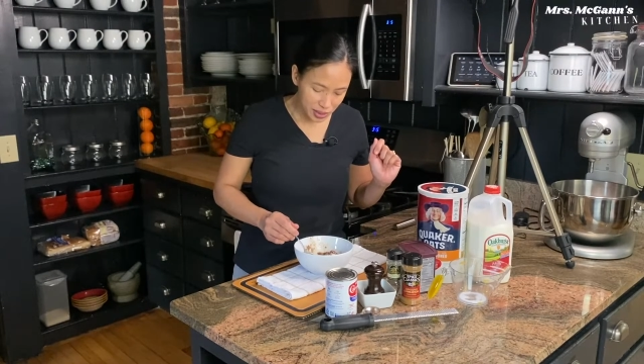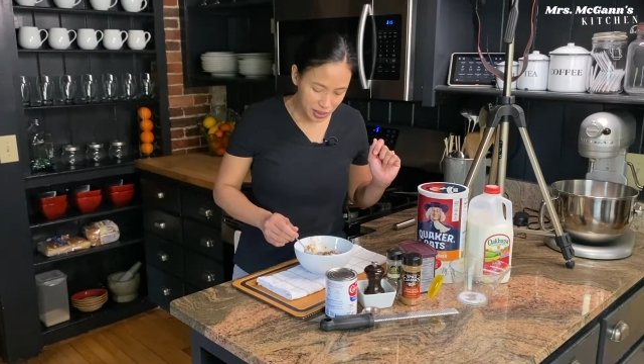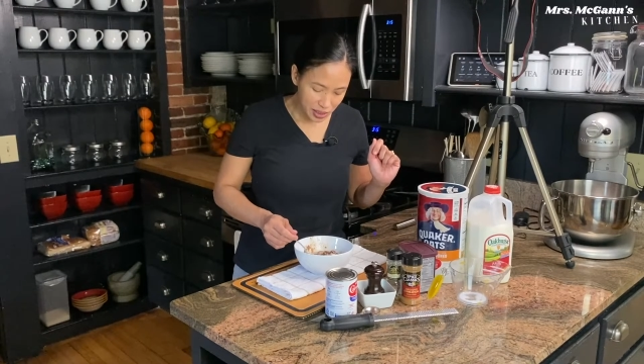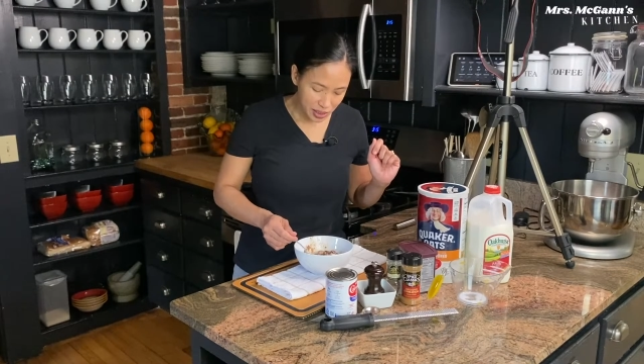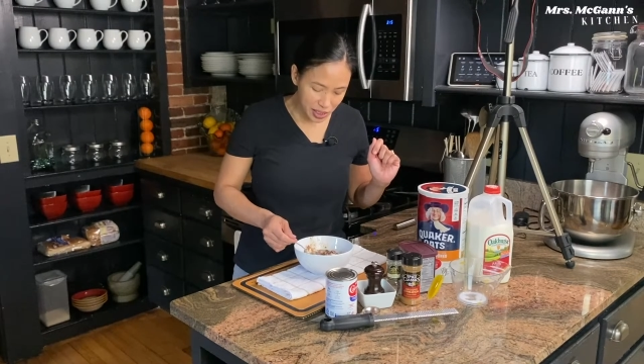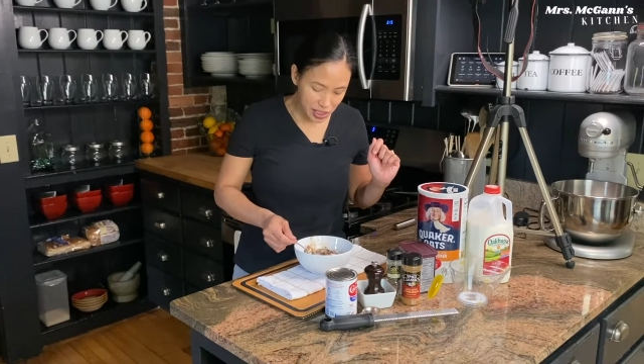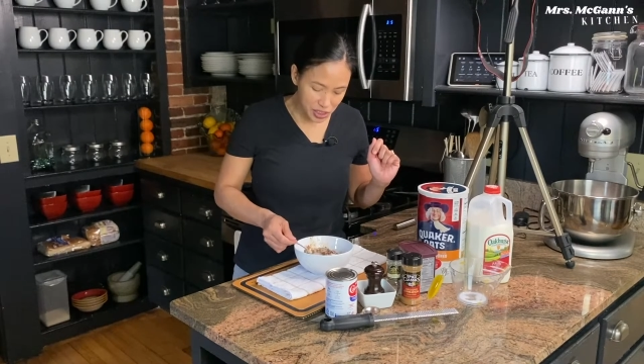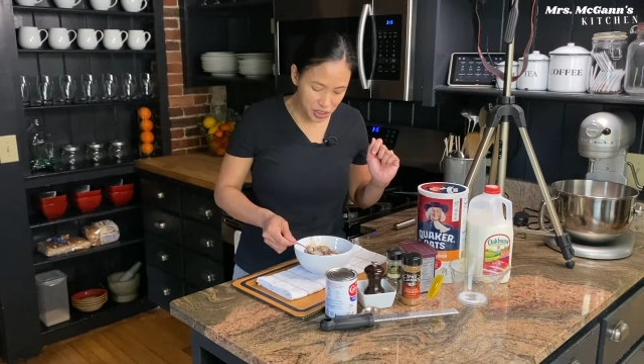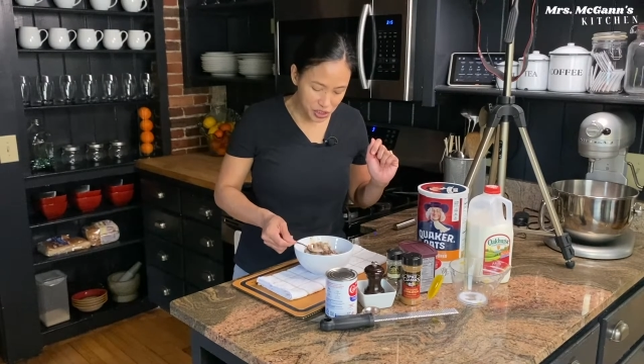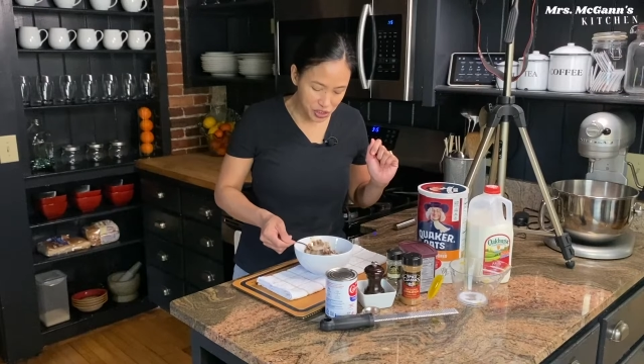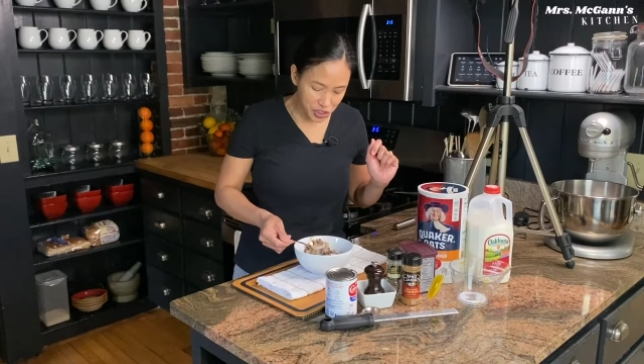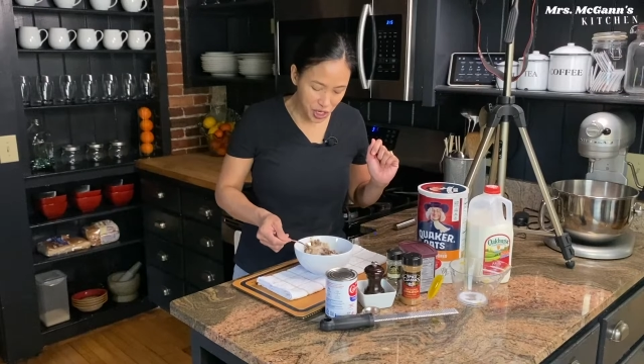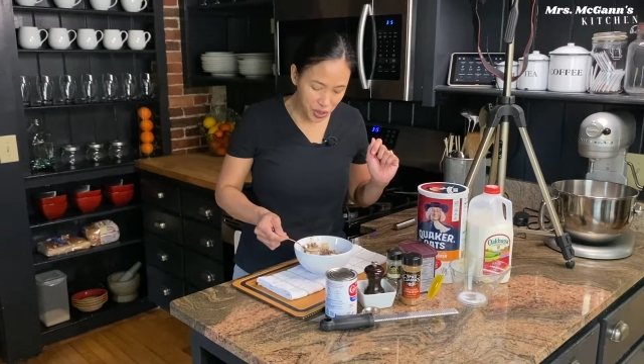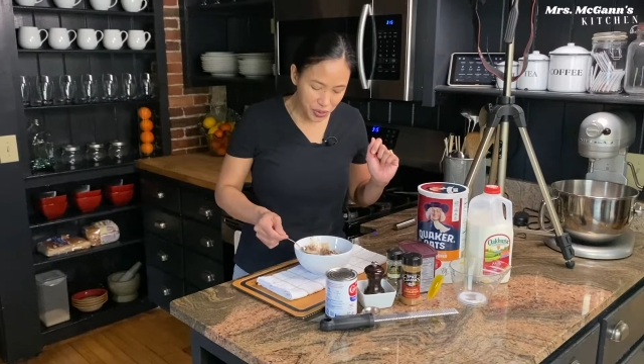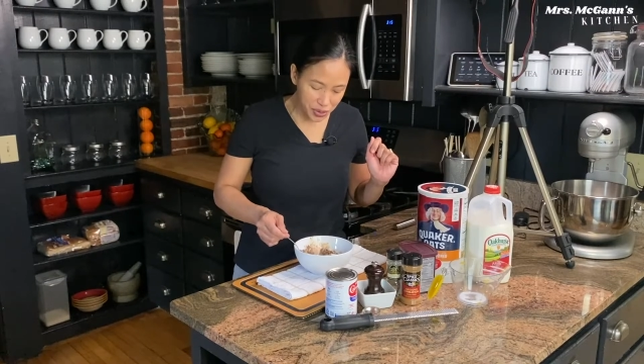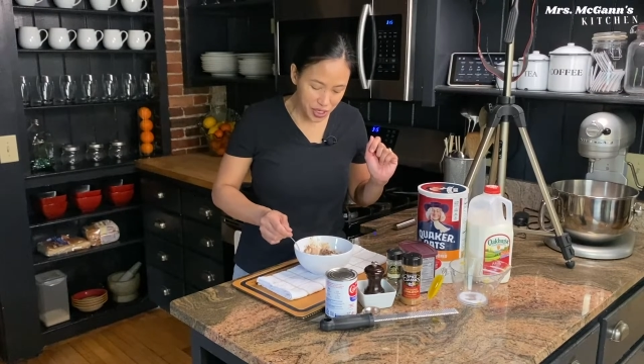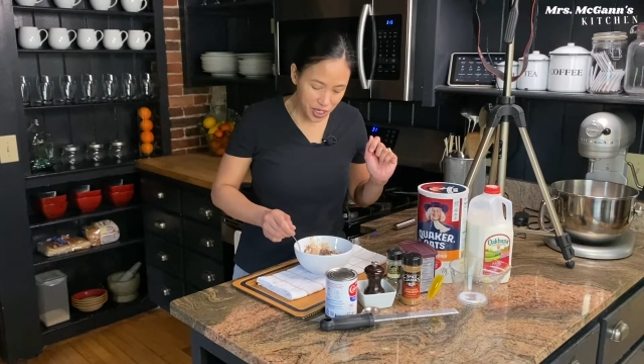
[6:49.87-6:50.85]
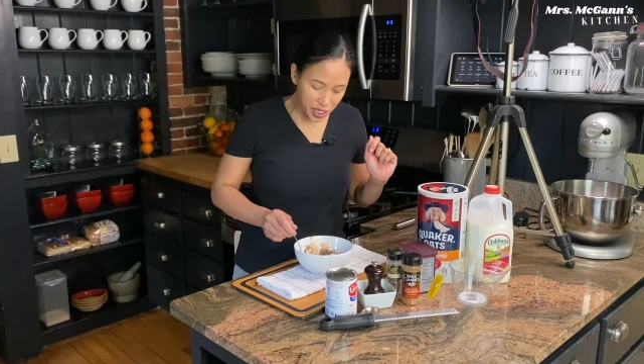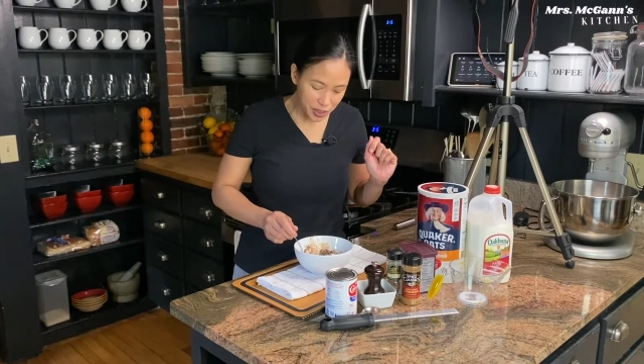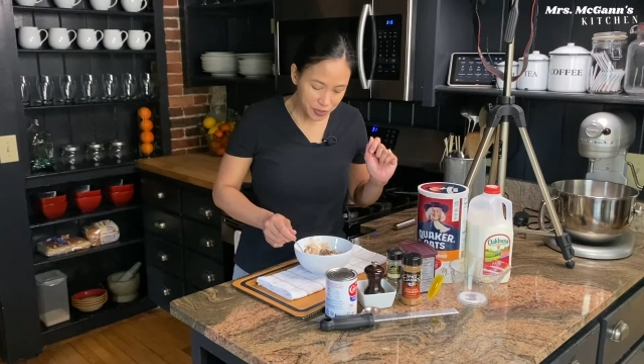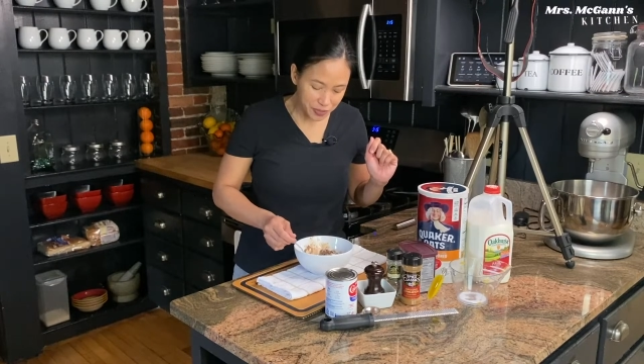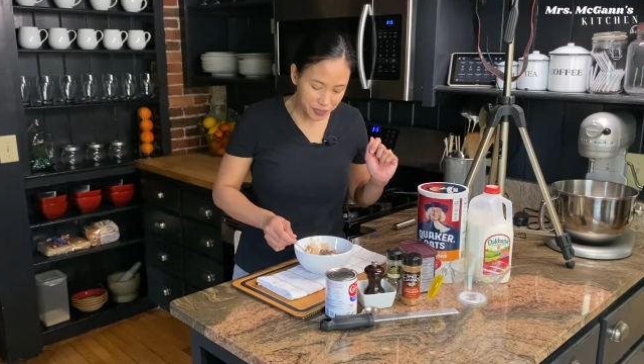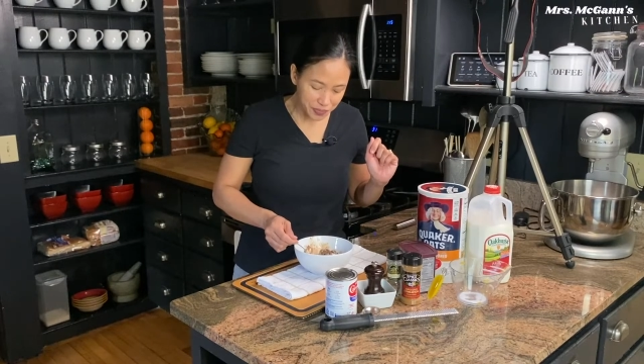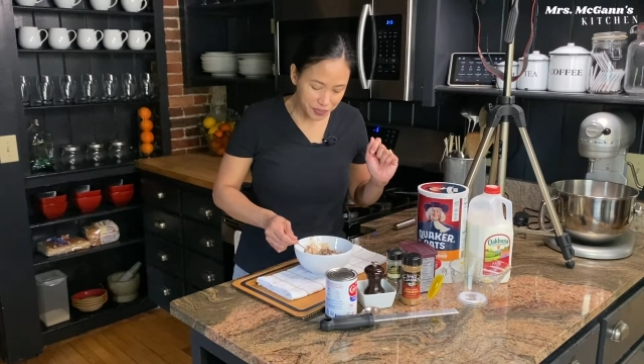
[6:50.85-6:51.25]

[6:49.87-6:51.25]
It is so good.